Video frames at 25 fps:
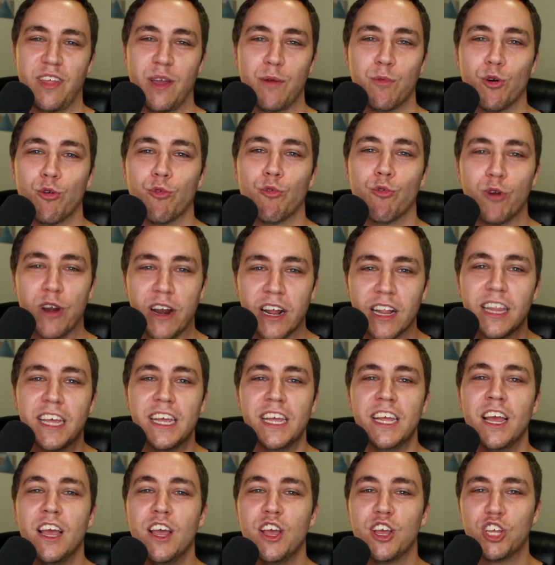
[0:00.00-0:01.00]
They were
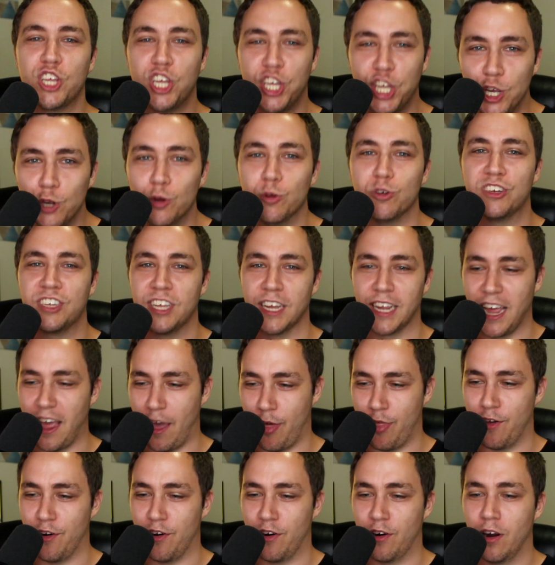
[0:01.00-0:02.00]
really cute
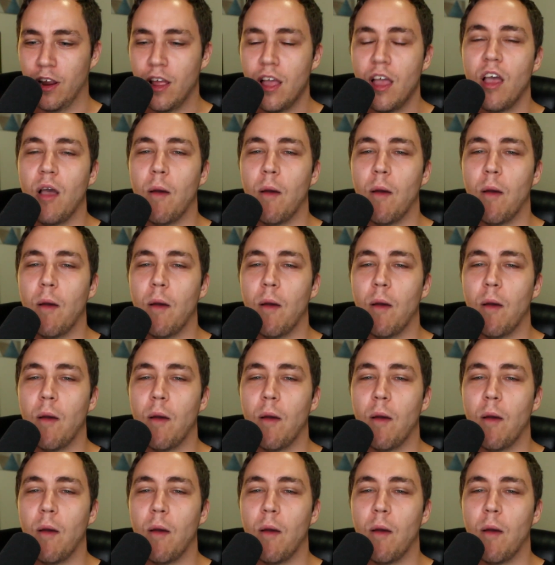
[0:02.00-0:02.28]
together